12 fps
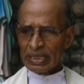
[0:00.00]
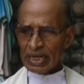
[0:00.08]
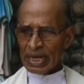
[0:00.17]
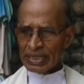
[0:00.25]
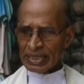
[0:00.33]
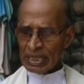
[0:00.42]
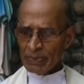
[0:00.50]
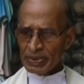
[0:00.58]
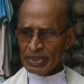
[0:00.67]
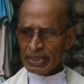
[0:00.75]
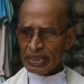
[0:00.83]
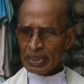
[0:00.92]
and keep it
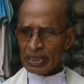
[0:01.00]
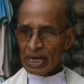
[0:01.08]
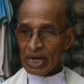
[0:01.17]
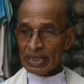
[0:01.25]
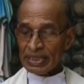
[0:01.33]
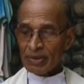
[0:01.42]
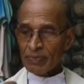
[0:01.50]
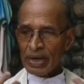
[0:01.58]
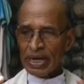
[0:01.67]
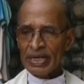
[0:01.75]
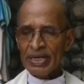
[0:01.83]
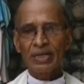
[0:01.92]
in her heart and
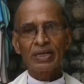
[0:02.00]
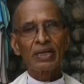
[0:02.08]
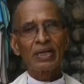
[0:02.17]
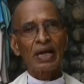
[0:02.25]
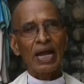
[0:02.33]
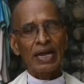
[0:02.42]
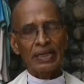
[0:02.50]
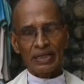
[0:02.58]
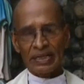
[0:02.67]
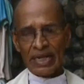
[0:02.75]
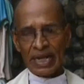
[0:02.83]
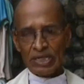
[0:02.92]
mind. And
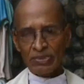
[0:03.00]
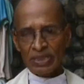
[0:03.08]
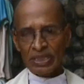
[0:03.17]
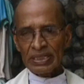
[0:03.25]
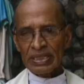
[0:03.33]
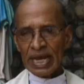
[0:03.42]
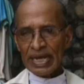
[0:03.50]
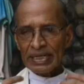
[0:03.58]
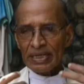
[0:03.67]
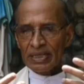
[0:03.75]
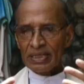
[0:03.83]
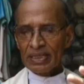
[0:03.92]
gradually that
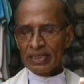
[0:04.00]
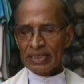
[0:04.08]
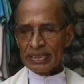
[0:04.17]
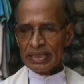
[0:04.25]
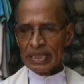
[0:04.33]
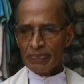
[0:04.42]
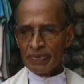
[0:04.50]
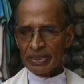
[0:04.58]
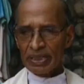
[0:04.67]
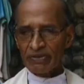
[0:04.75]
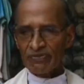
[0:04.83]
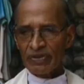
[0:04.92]
deepened
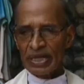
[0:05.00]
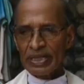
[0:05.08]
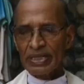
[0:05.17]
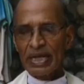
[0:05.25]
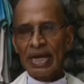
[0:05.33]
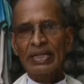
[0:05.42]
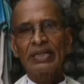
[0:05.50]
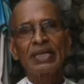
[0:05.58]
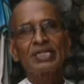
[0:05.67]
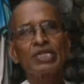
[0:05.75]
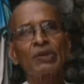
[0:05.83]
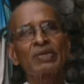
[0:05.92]
her faith, and
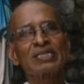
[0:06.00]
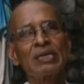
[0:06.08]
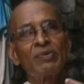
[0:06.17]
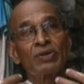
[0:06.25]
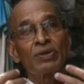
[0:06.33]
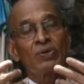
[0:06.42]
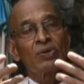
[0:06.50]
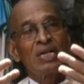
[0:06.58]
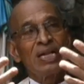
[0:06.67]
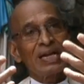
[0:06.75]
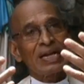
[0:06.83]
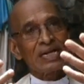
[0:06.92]
then she was able to
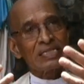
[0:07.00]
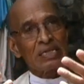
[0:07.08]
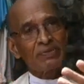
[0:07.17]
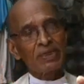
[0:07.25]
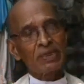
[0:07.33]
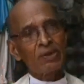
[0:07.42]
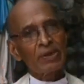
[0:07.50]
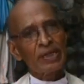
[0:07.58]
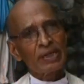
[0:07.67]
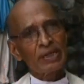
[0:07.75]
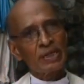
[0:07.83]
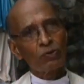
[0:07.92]
conceive the Lord
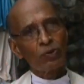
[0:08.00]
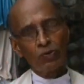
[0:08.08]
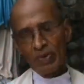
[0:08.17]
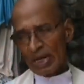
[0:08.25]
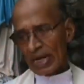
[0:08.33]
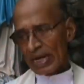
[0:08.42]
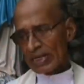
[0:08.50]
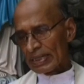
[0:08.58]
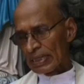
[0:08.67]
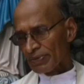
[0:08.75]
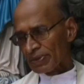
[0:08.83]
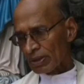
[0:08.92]
in her womb and
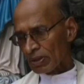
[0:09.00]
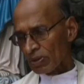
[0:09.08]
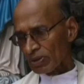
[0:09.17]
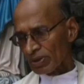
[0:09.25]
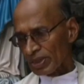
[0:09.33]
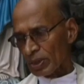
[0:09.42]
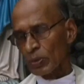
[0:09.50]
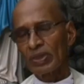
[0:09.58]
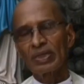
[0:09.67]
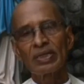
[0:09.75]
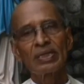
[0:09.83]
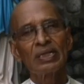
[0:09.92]
give the Lord to the
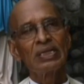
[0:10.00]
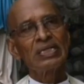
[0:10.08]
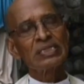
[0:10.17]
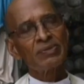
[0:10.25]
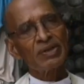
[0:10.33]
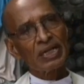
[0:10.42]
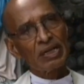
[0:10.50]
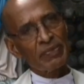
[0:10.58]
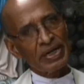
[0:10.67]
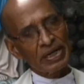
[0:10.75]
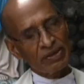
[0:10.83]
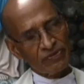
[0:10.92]
world. Similarly, my
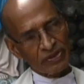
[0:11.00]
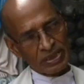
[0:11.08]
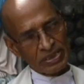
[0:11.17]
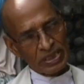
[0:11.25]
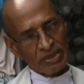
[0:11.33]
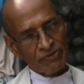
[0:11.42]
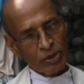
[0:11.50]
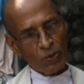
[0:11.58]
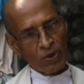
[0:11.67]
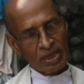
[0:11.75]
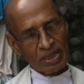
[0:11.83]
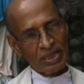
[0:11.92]
dear friends, if you
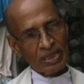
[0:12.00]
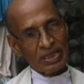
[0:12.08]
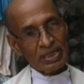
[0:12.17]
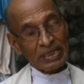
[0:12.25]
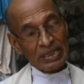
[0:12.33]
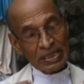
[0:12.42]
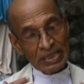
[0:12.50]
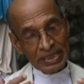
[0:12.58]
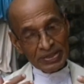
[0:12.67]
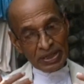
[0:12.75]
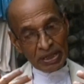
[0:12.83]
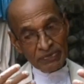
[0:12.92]
want really
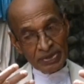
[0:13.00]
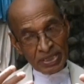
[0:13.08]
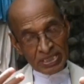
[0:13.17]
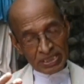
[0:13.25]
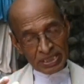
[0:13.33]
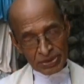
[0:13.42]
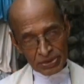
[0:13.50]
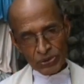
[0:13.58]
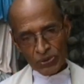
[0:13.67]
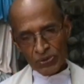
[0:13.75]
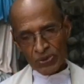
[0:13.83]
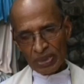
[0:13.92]
to have Jesus in
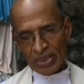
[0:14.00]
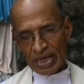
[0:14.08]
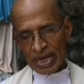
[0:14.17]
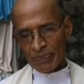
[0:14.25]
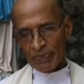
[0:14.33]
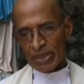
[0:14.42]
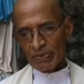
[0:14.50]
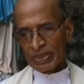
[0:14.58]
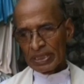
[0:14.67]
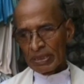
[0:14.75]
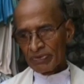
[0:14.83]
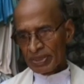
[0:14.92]
you and be able to
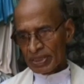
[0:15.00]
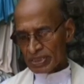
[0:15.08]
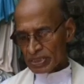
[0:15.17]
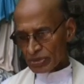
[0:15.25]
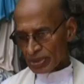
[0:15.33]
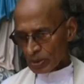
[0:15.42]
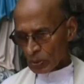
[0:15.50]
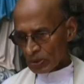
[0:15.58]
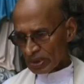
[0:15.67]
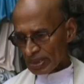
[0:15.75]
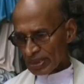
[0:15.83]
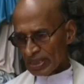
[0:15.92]
give Jesus to the
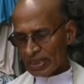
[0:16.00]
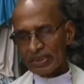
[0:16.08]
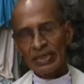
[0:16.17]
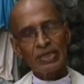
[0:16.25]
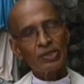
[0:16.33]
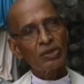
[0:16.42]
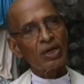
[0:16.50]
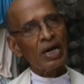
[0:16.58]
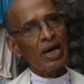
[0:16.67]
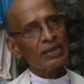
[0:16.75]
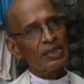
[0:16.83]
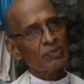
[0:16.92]
world, then your
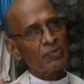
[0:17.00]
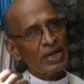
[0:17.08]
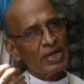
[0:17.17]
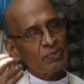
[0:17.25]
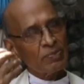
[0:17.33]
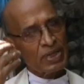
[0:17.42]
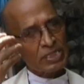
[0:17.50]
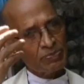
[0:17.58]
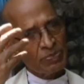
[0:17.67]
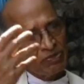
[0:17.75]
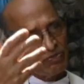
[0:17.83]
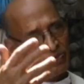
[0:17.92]
heart and mind must
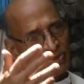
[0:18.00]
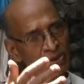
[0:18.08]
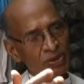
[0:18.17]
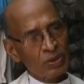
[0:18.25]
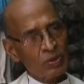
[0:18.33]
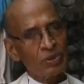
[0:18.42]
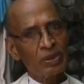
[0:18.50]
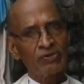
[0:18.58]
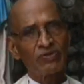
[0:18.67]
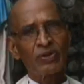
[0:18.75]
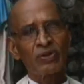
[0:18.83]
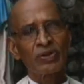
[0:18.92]
be full of the Word
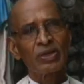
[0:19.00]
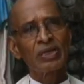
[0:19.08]
of God.